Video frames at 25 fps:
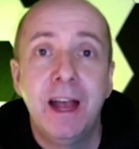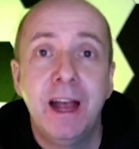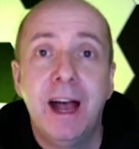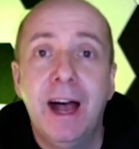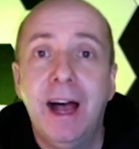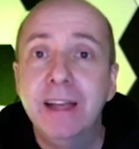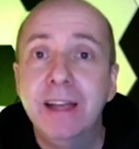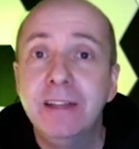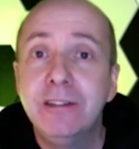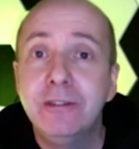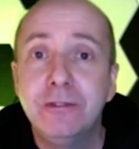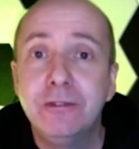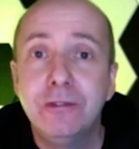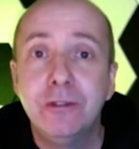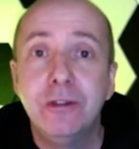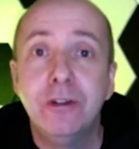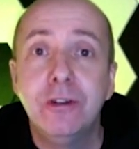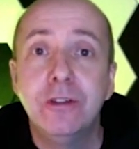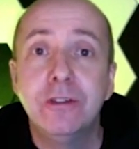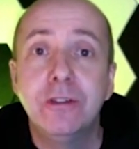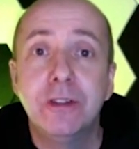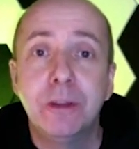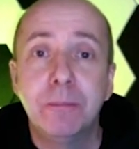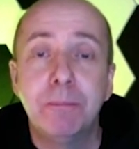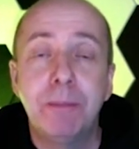I
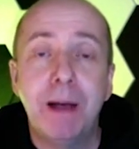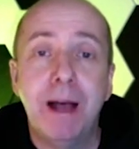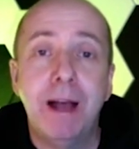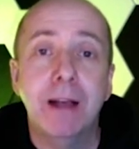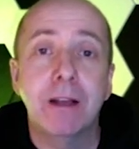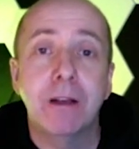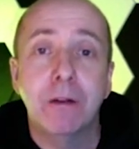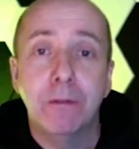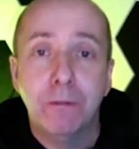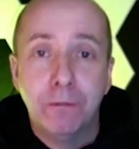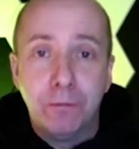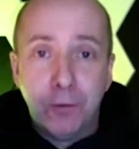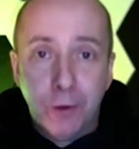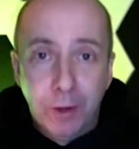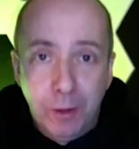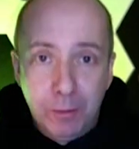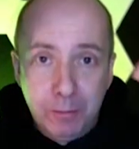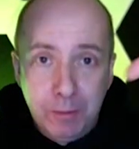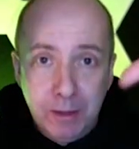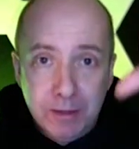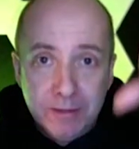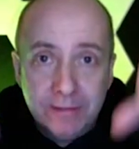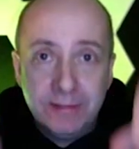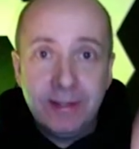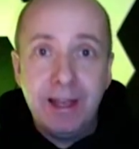showed the bag
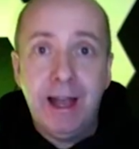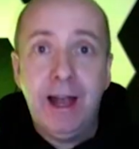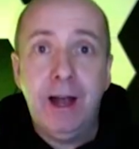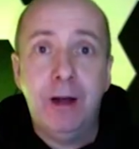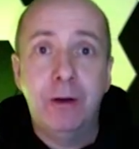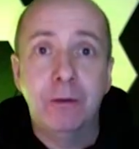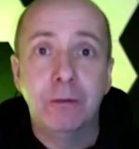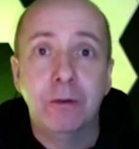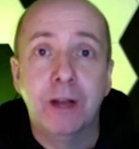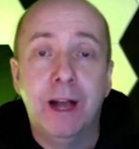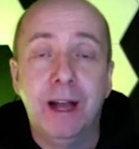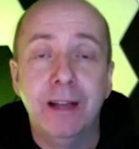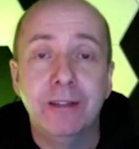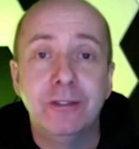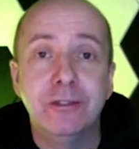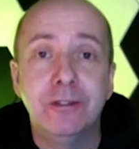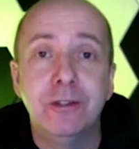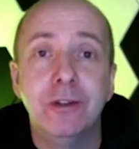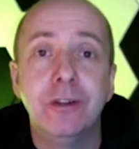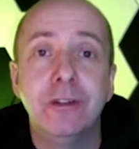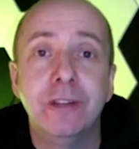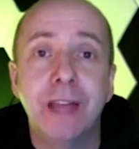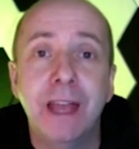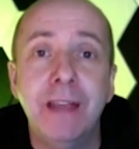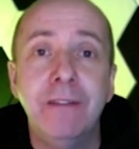from down. I
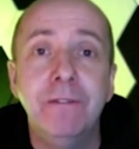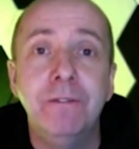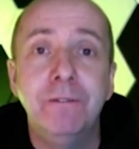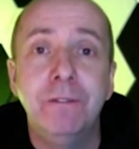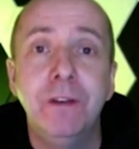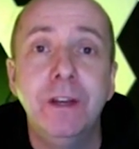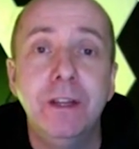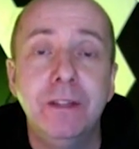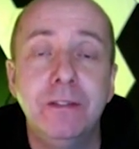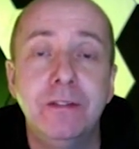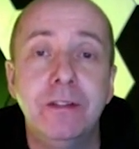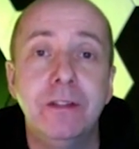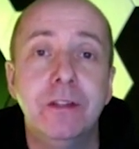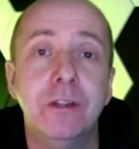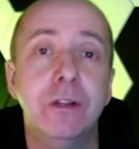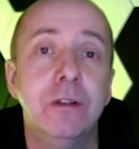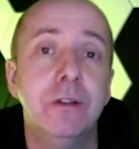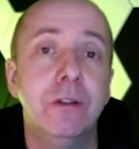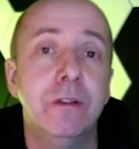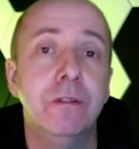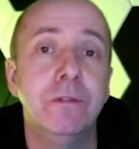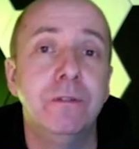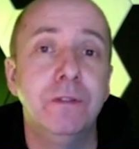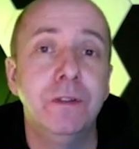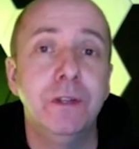showed a
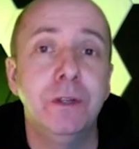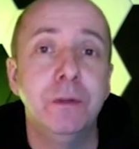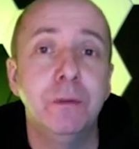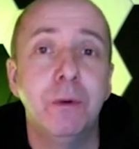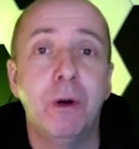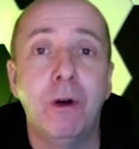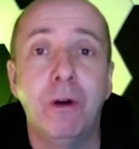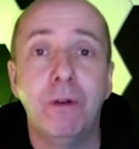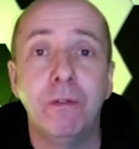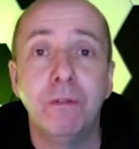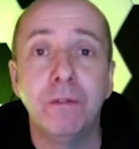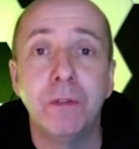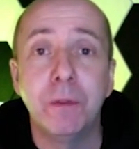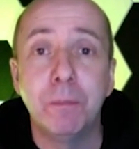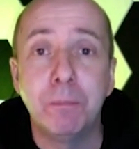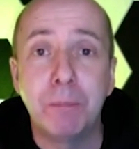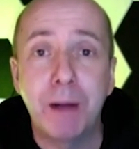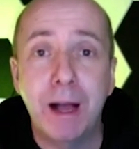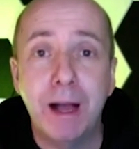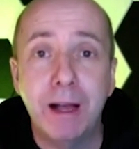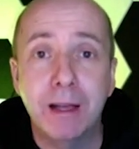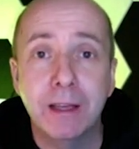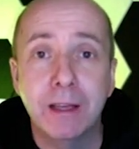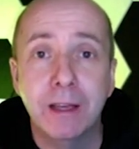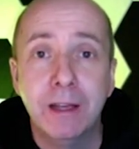vertical view of the
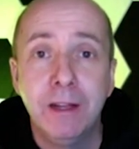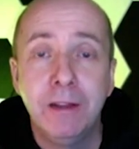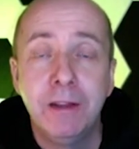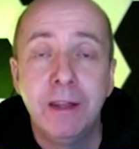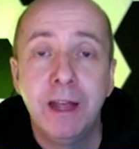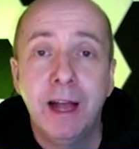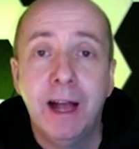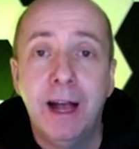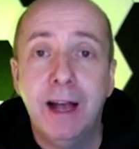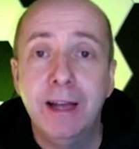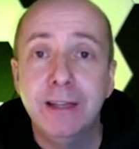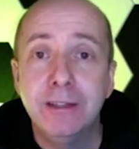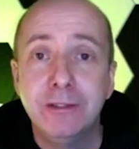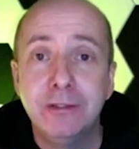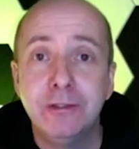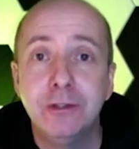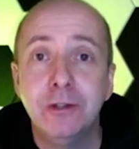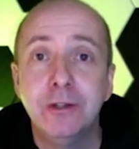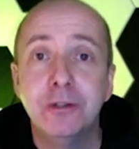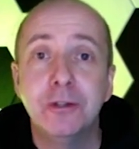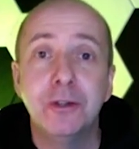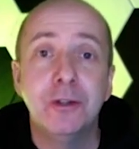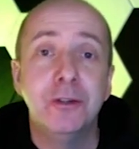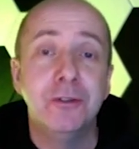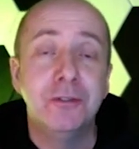bag. I
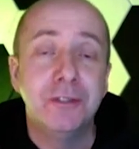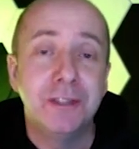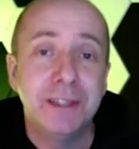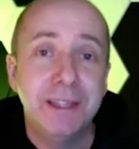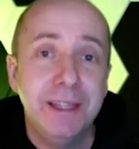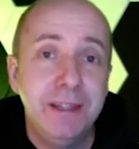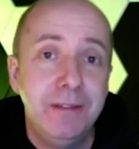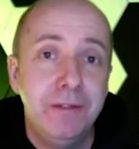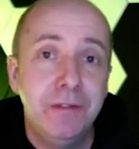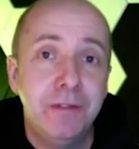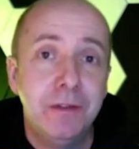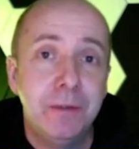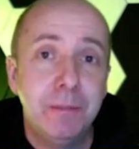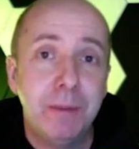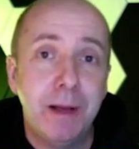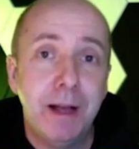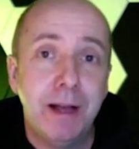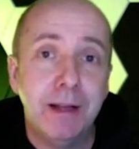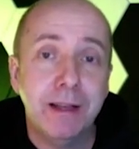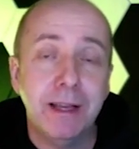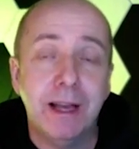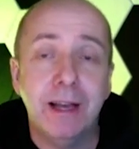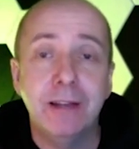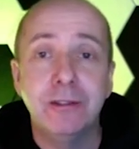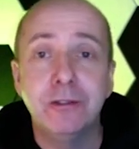showed underneath the
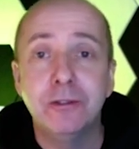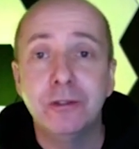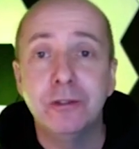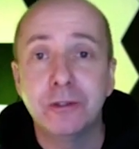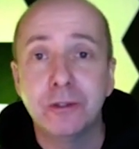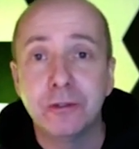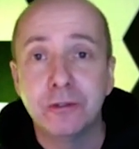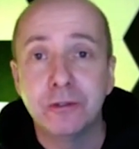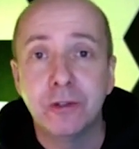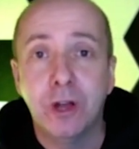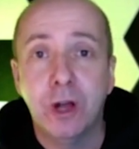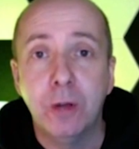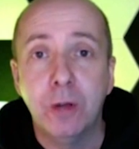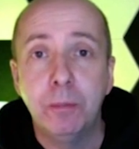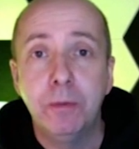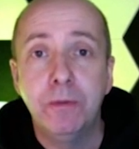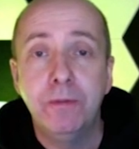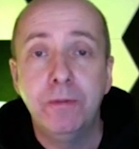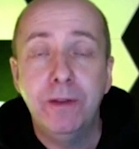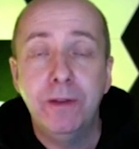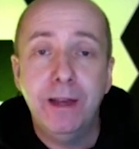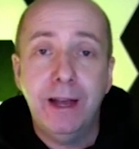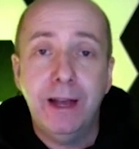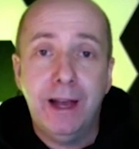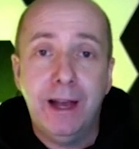bag. I showed on top
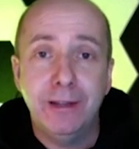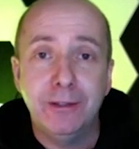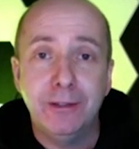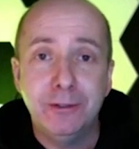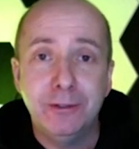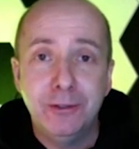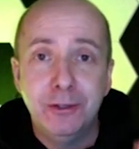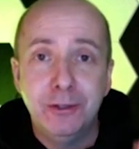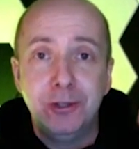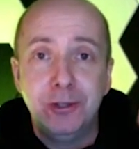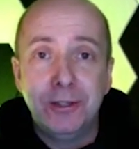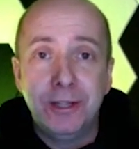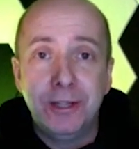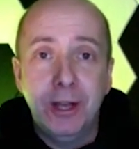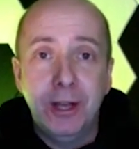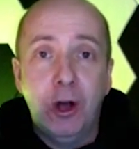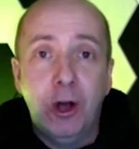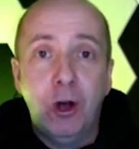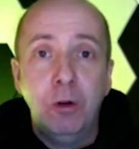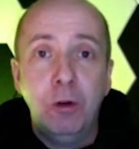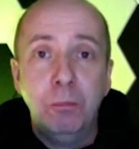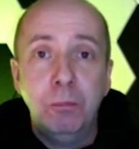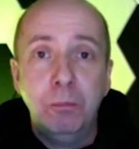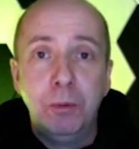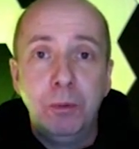of it. I showed it
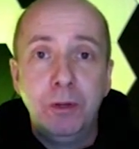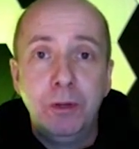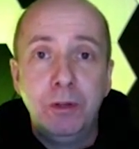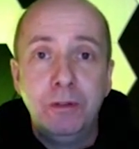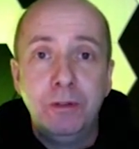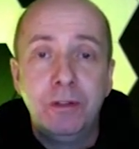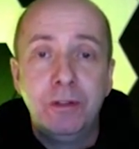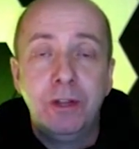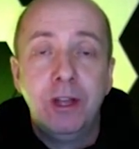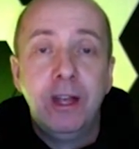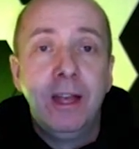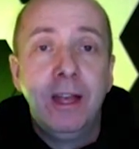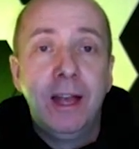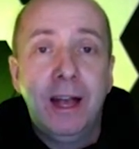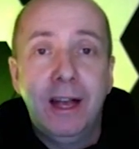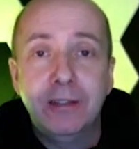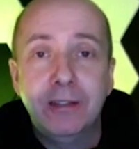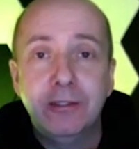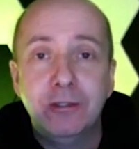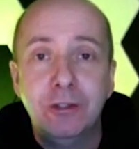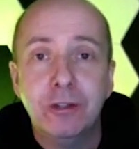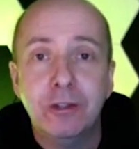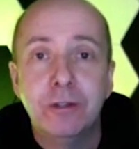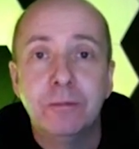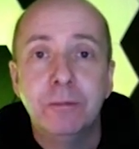opened. I
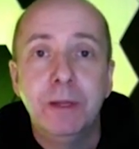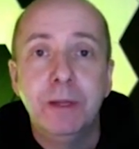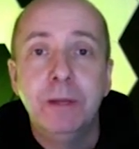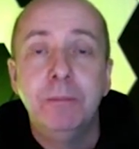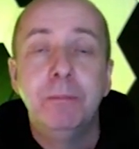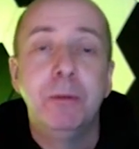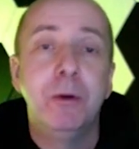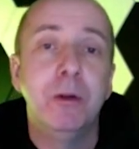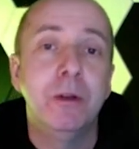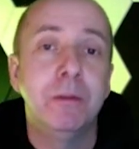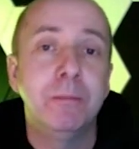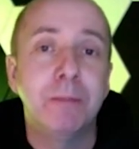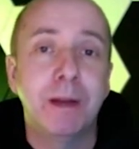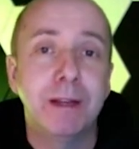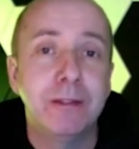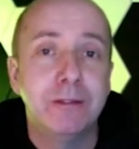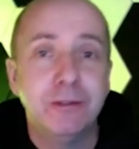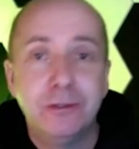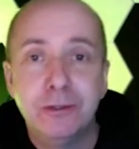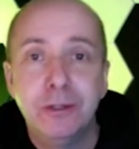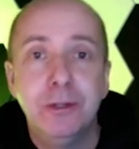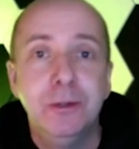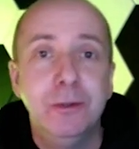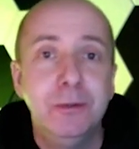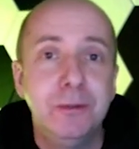showed me putting my
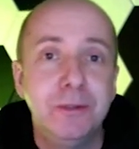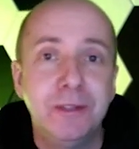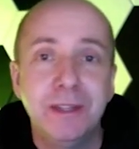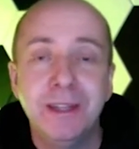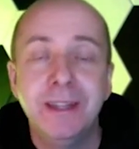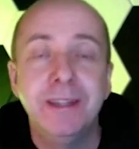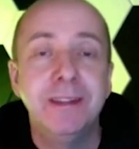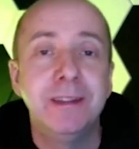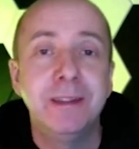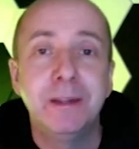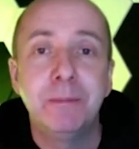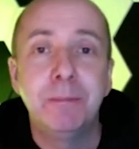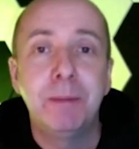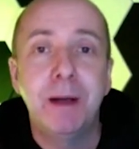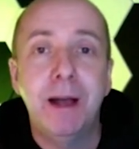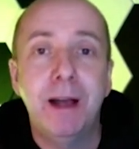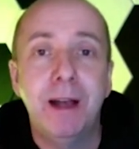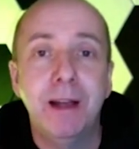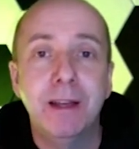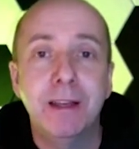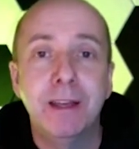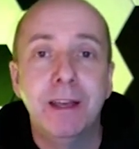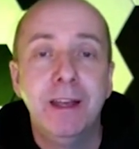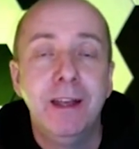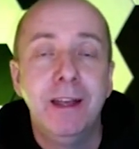shoes in the
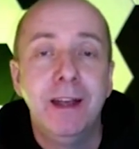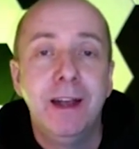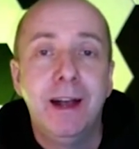bag.